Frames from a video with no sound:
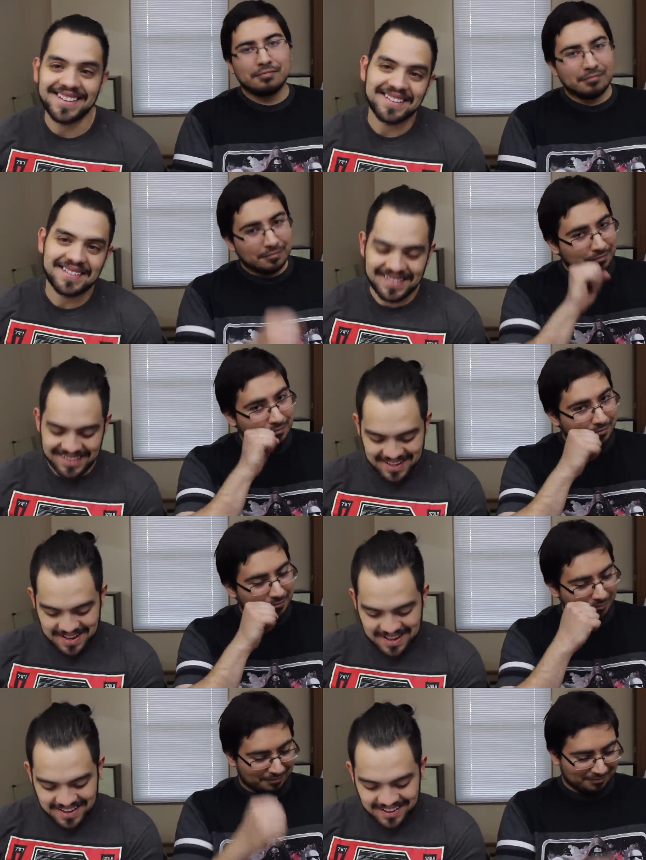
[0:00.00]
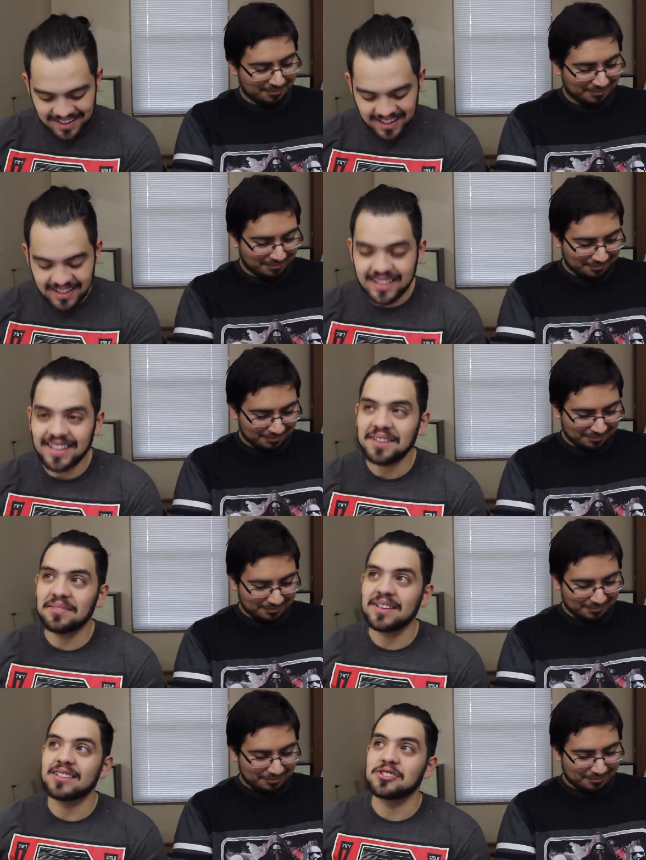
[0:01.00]
Speaker 1: yeah. Uh, I think they
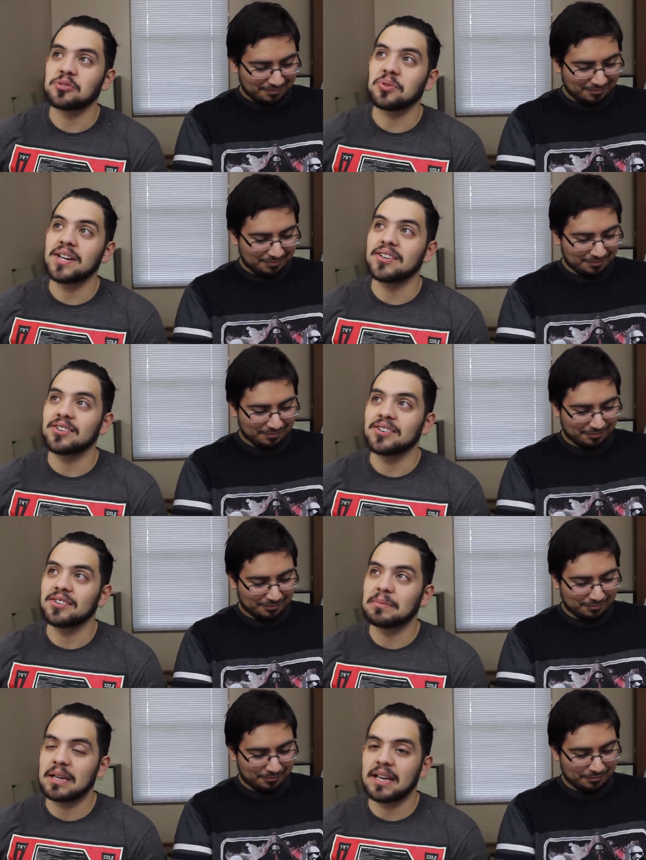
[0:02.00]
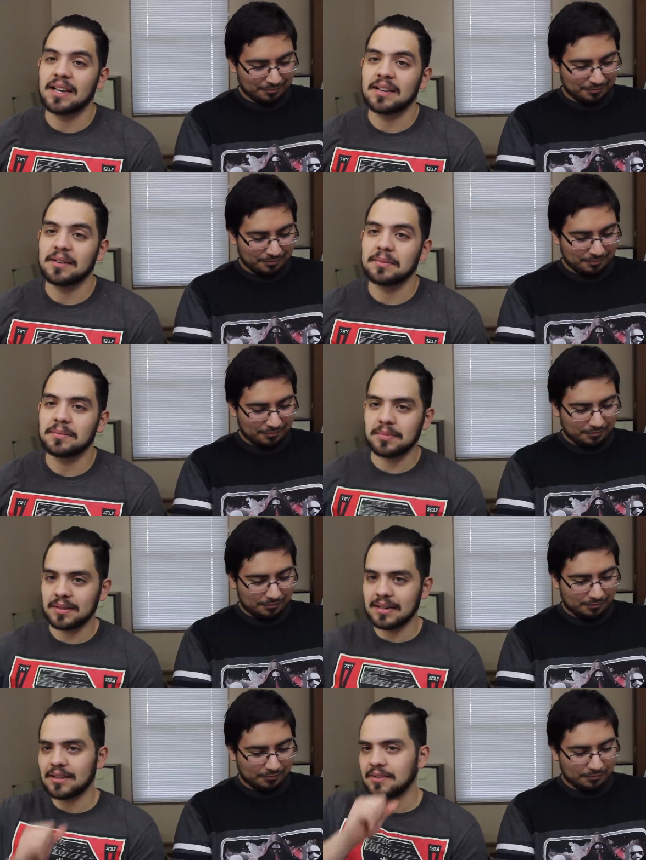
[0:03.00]
have like the Trader Mechanicum,
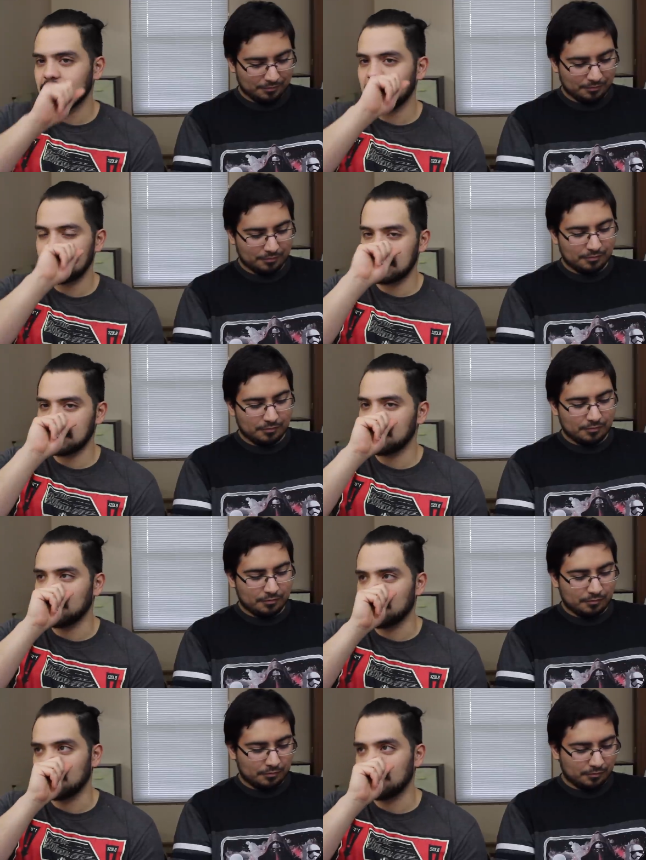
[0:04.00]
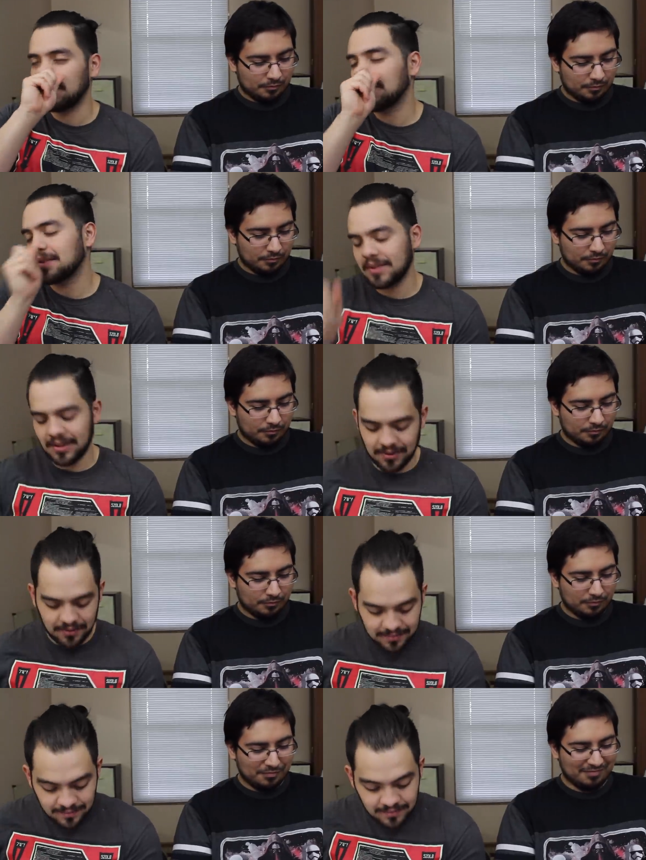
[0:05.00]
but I don't know if that's the Dark. Well, I
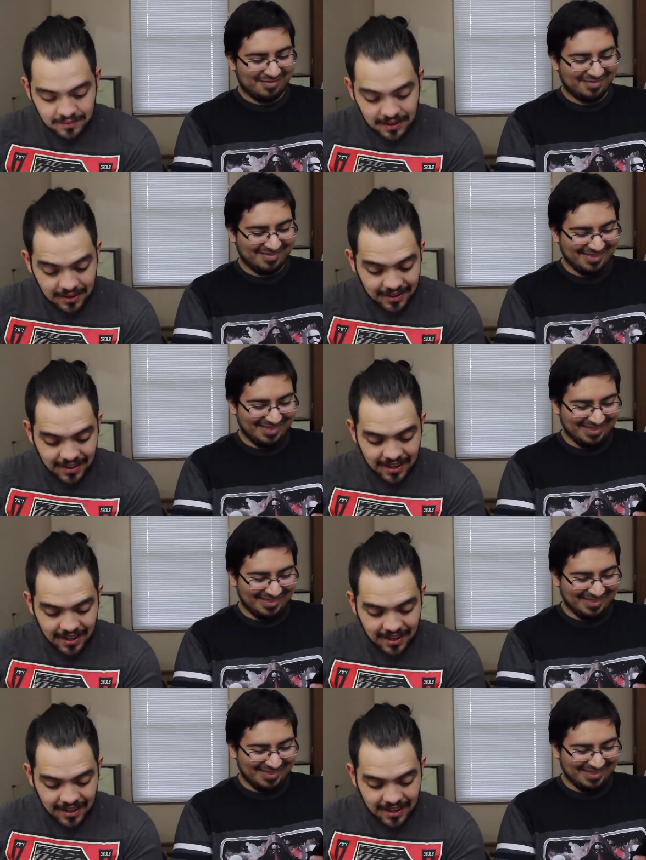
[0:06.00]
don't know.